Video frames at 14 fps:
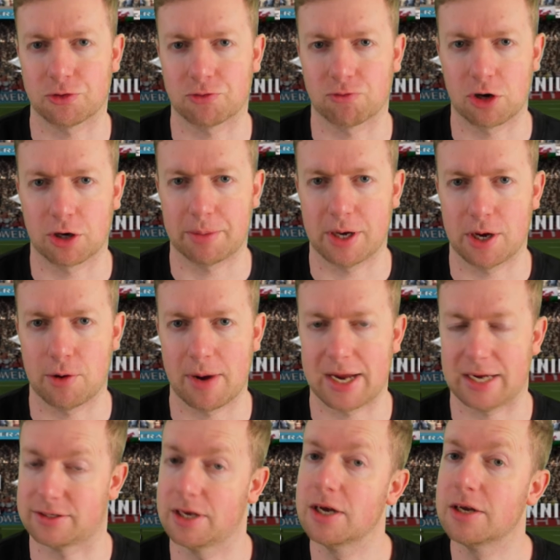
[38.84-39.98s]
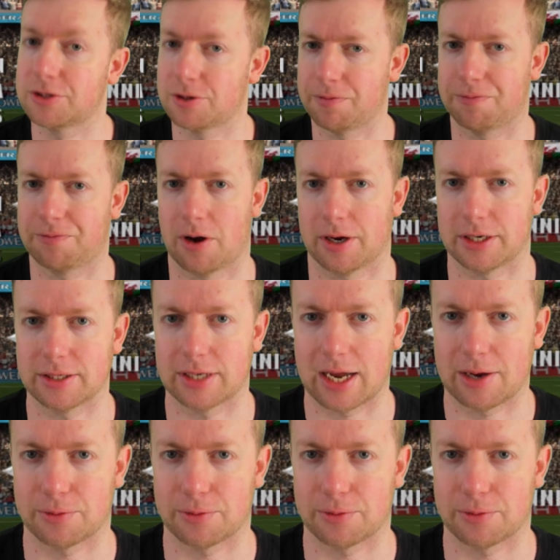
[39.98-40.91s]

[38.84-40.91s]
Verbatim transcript: Rugby 08 to find out.